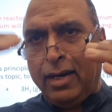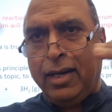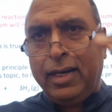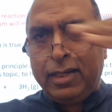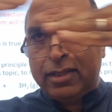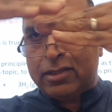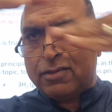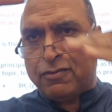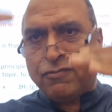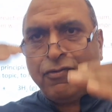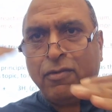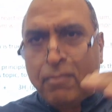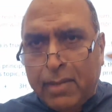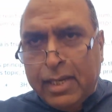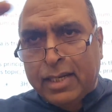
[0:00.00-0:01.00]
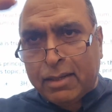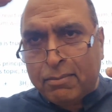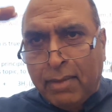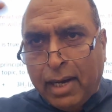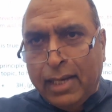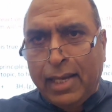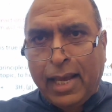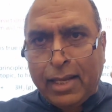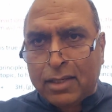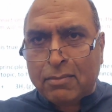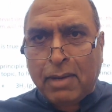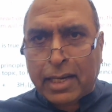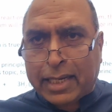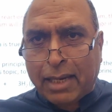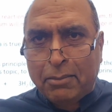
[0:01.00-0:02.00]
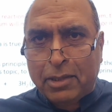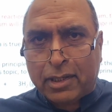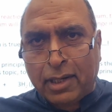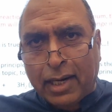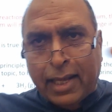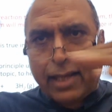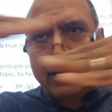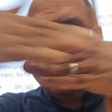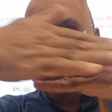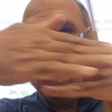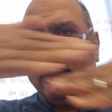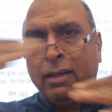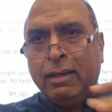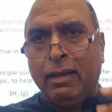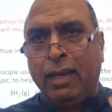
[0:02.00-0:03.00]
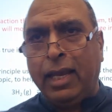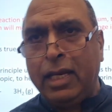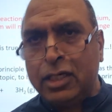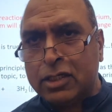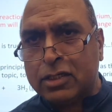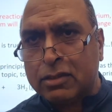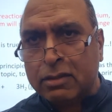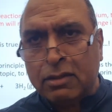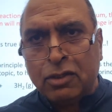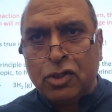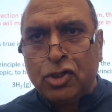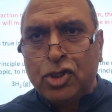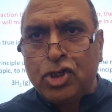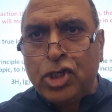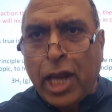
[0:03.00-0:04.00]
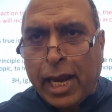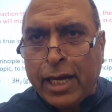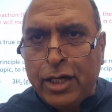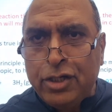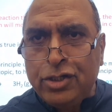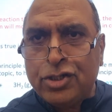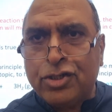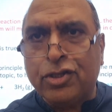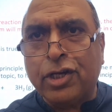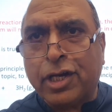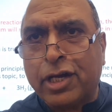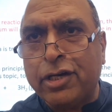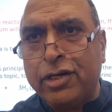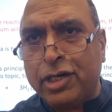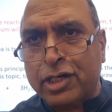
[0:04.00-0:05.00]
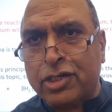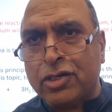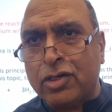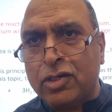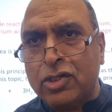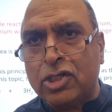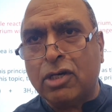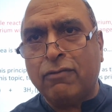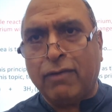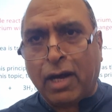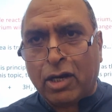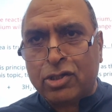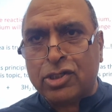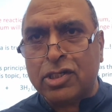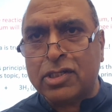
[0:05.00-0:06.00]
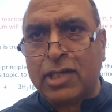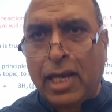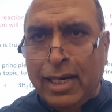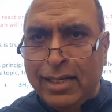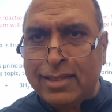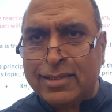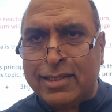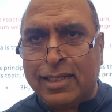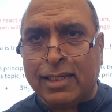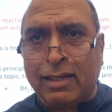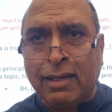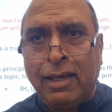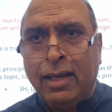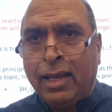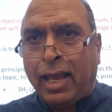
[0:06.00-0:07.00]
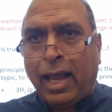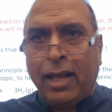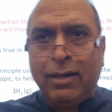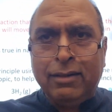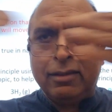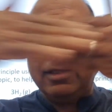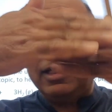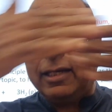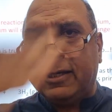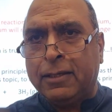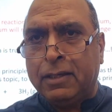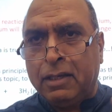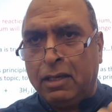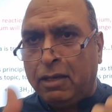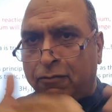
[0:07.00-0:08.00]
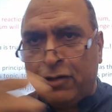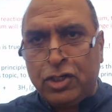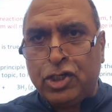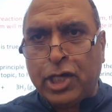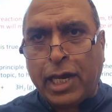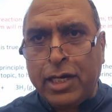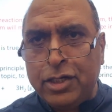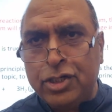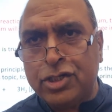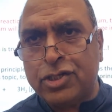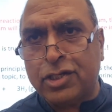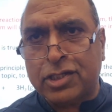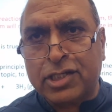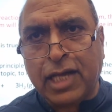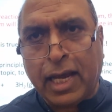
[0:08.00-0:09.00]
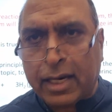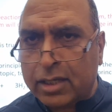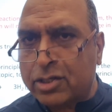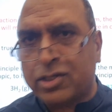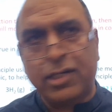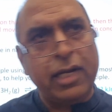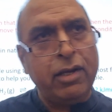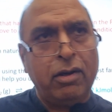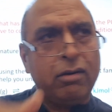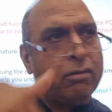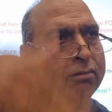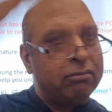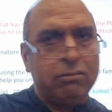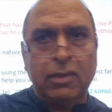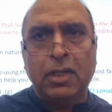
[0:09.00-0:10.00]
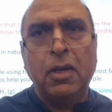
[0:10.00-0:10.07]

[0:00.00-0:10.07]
is, for me, in my head, in my chemical head, it's changed the conditions of our society. And if he changes the tax, say on